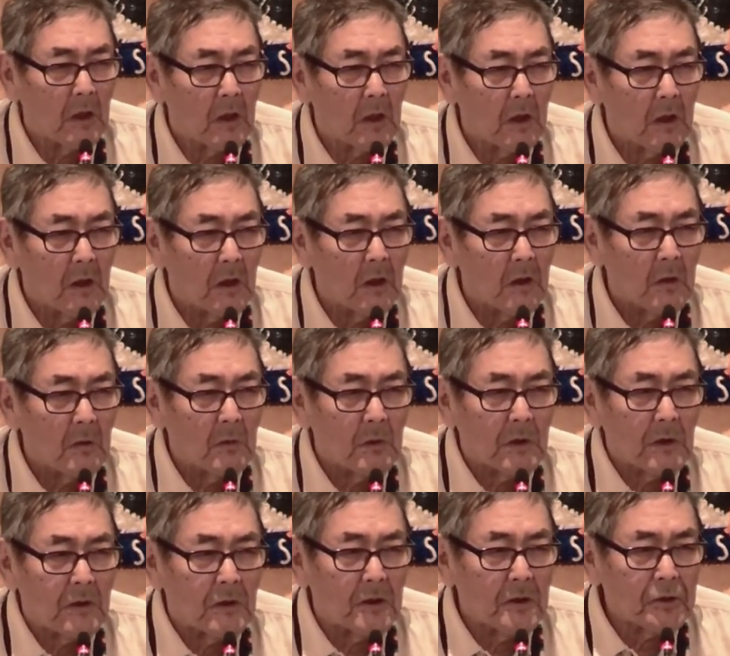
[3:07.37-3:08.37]
We
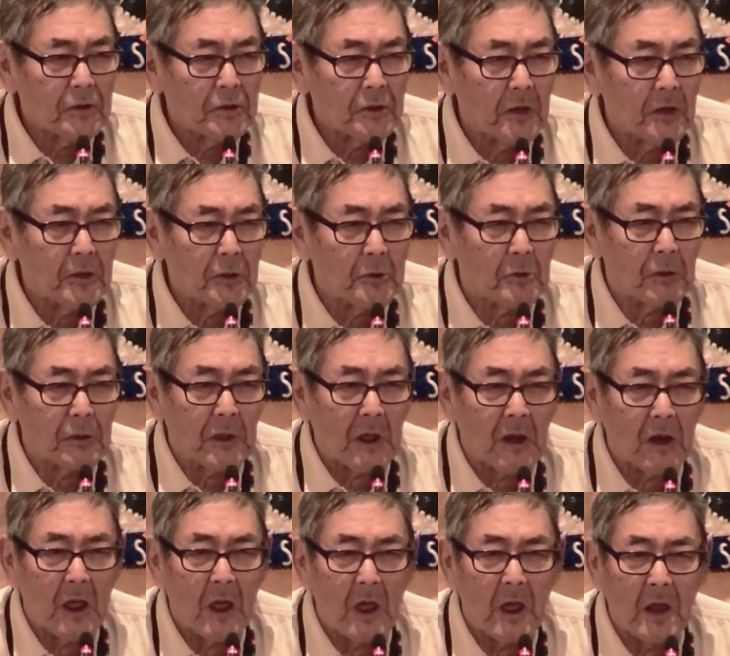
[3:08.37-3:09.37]
listen to the
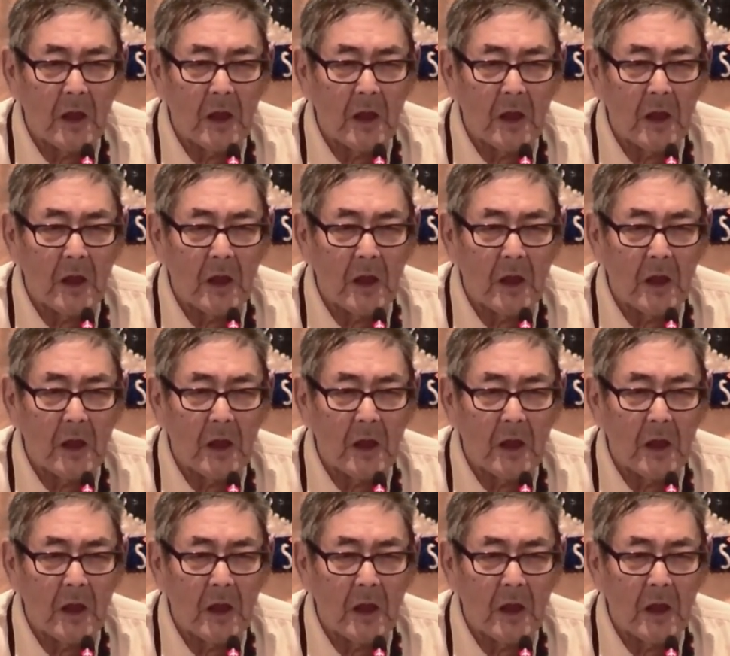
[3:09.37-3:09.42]
land.